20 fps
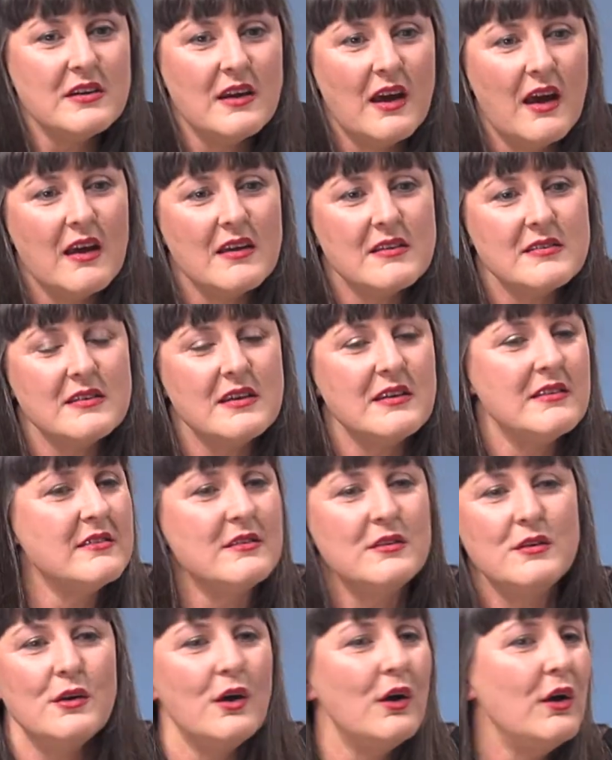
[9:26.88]
asked, it's
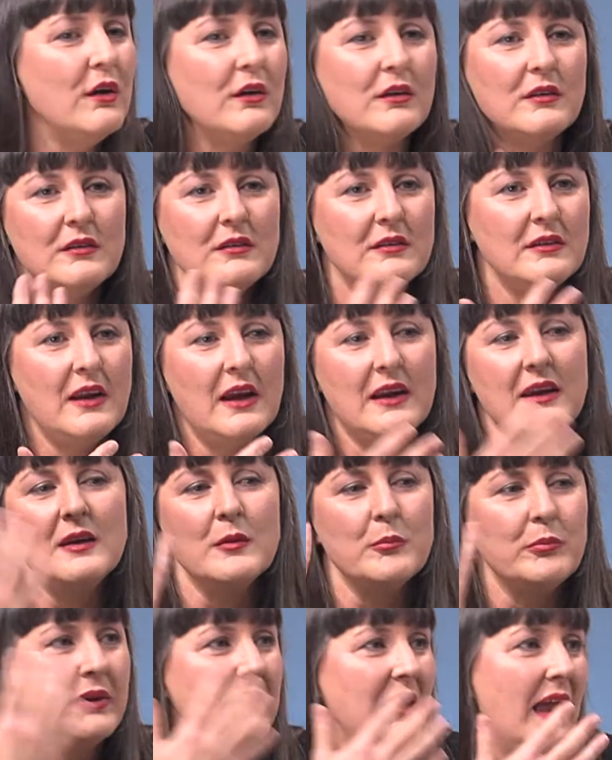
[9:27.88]
not like in a
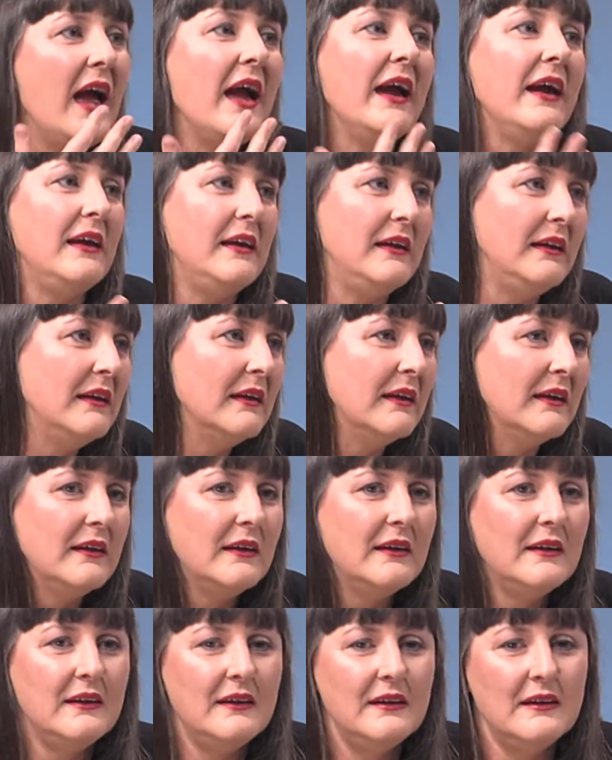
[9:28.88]
play
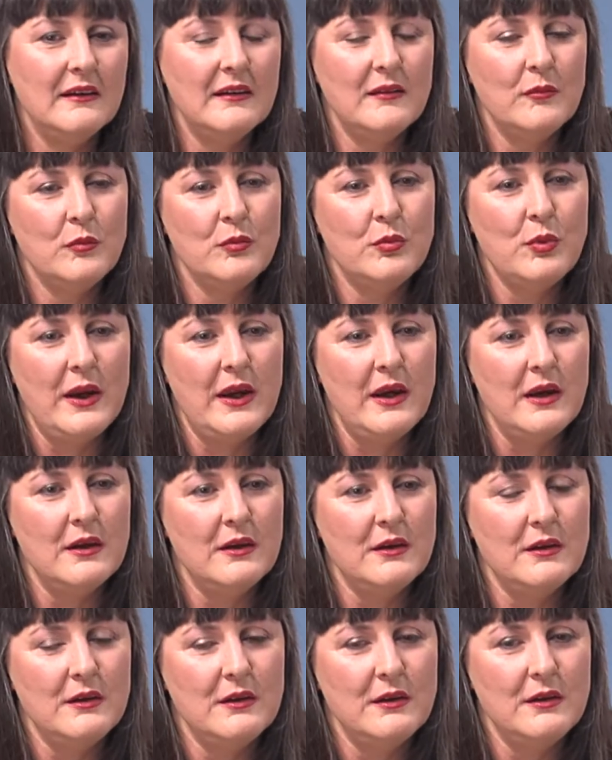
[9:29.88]
where
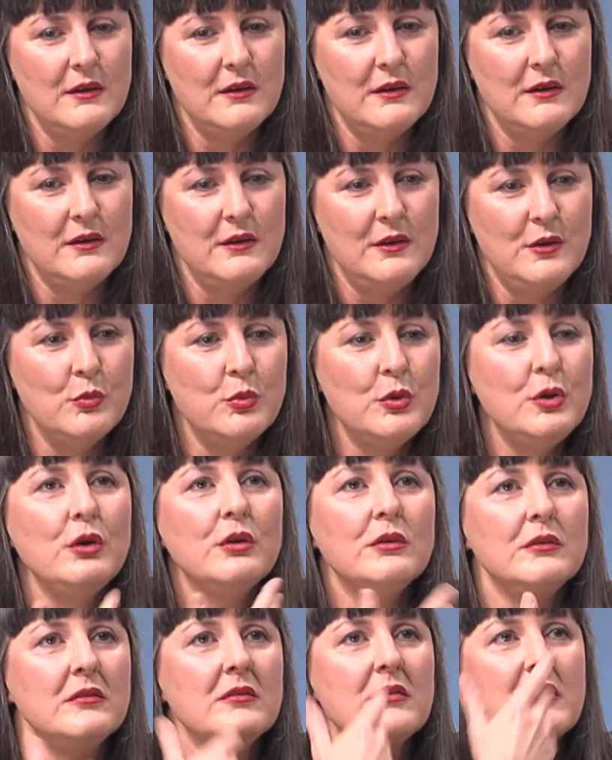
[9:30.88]
you wouldn't
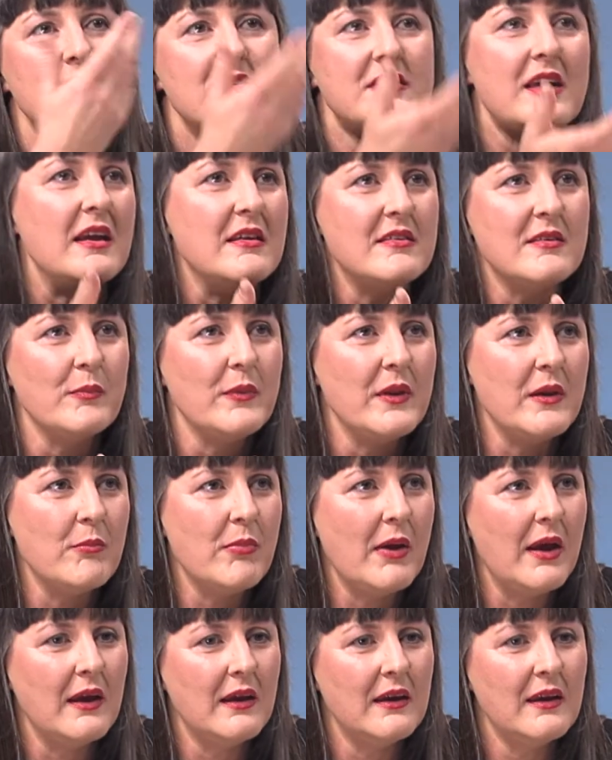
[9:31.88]
say something
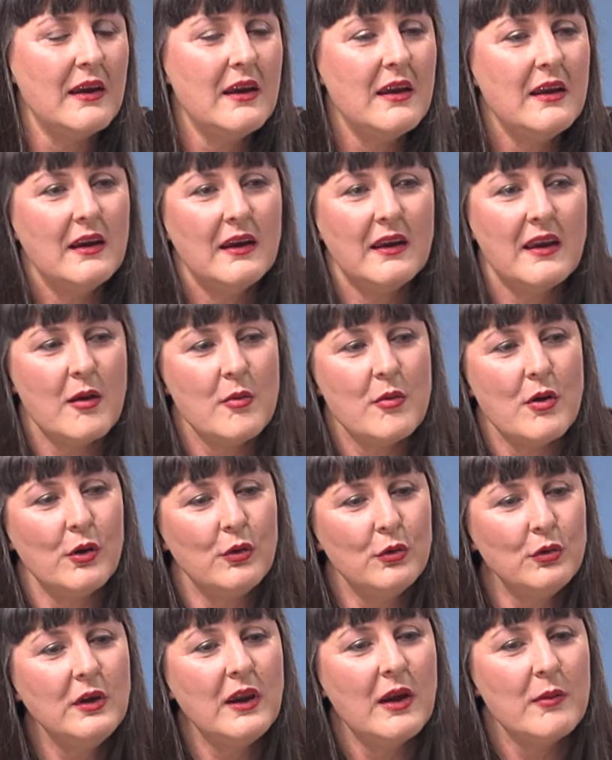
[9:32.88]
back. A
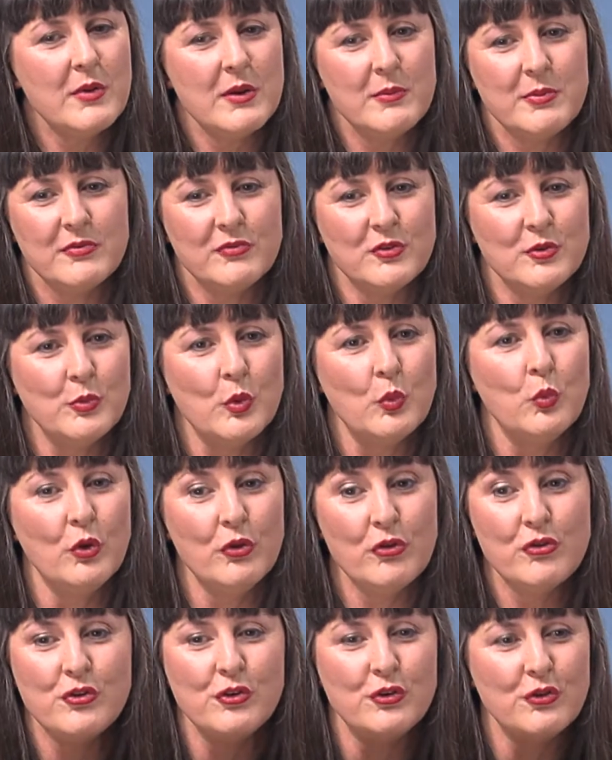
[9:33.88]
good cabaret performer
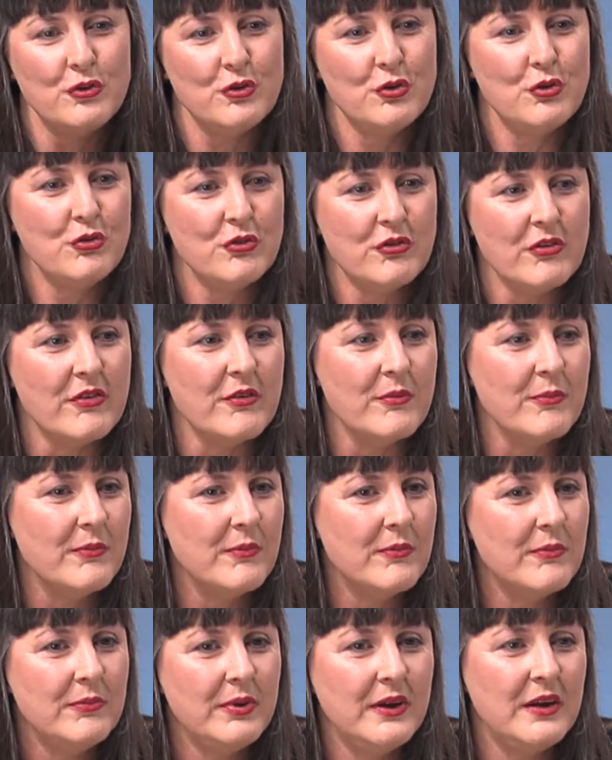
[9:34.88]
wants you to talk to them,
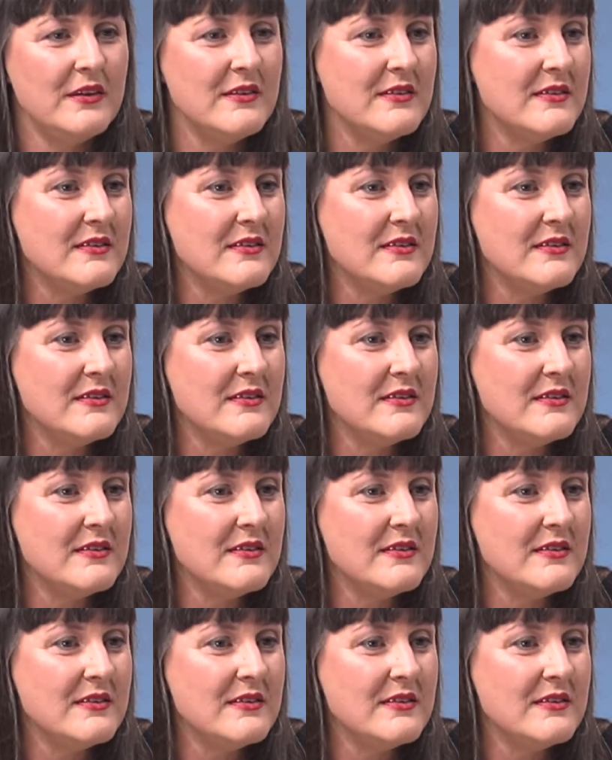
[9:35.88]
because